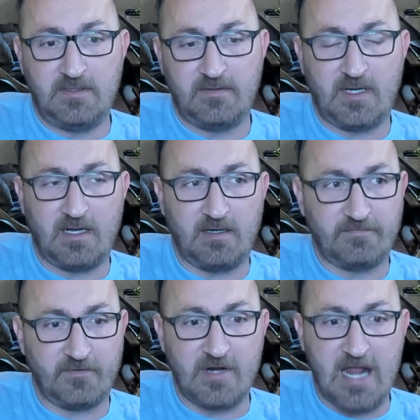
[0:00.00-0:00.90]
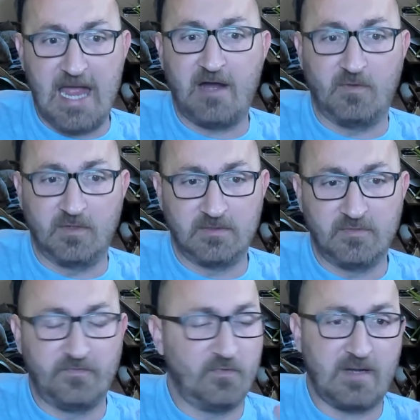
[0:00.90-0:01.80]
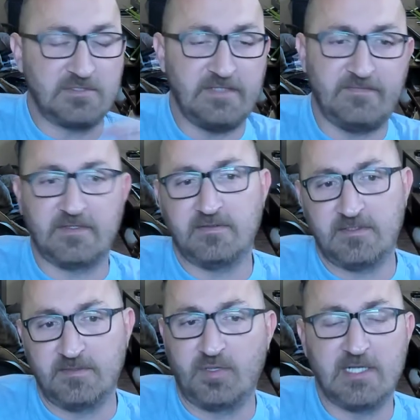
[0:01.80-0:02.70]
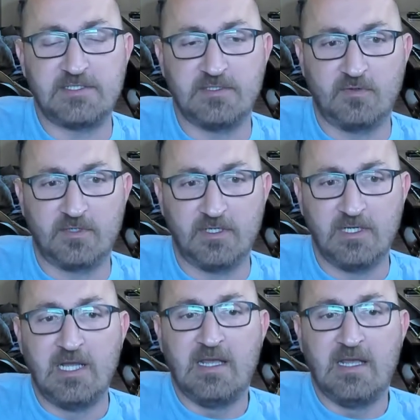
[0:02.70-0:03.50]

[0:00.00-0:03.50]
uh, for an hour before I was even could place an order.